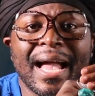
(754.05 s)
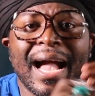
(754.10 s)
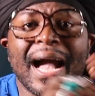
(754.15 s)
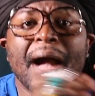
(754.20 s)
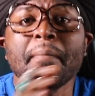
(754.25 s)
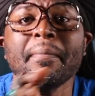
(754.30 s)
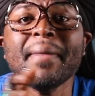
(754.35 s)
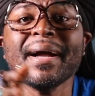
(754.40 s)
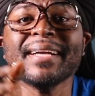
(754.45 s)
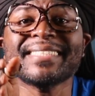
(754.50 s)

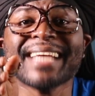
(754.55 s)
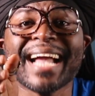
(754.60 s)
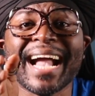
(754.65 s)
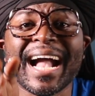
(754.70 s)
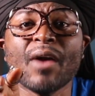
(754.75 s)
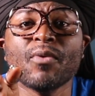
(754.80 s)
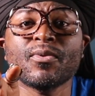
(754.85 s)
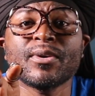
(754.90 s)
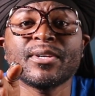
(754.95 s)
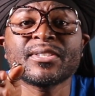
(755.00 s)
How much
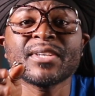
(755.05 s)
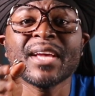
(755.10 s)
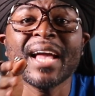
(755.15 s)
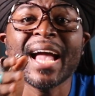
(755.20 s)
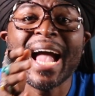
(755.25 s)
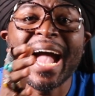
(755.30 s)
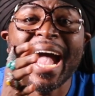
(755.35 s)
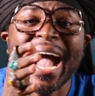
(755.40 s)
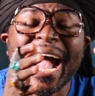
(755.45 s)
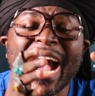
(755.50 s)
hours
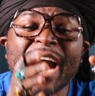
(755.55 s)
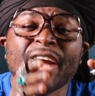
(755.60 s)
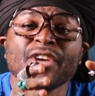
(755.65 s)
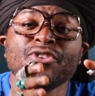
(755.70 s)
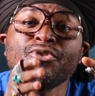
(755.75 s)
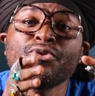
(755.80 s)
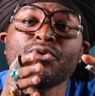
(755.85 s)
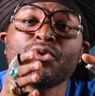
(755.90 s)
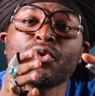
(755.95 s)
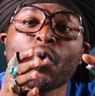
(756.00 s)
are
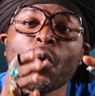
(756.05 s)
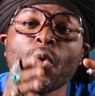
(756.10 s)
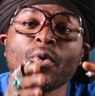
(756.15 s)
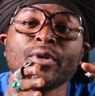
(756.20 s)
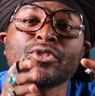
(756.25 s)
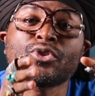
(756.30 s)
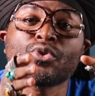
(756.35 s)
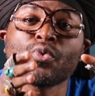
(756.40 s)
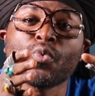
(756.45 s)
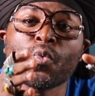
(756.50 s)
you
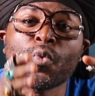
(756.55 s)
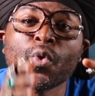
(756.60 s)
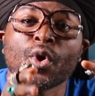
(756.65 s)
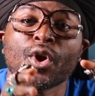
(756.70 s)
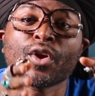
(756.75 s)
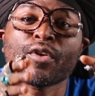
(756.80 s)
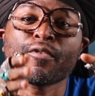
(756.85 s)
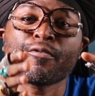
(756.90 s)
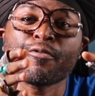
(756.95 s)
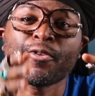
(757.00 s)
going to
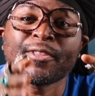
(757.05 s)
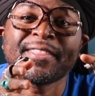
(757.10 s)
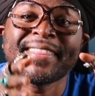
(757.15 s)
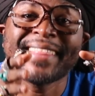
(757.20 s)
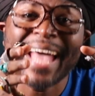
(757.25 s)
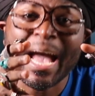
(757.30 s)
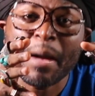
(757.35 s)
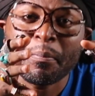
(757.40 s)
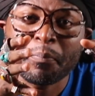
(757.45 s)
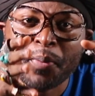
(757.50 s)
work for
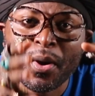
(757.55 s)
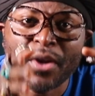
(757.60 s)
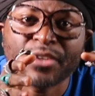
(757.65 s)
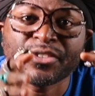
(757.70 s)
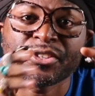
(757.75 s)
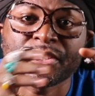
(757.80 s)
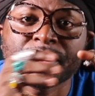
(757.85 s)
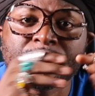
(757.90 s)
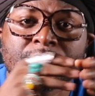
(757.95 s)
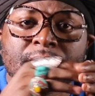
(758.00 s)
that
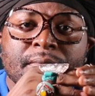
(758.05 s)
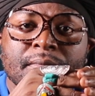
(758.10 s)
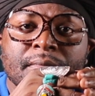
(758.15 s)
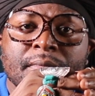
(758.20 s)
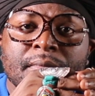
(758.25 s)
purchase?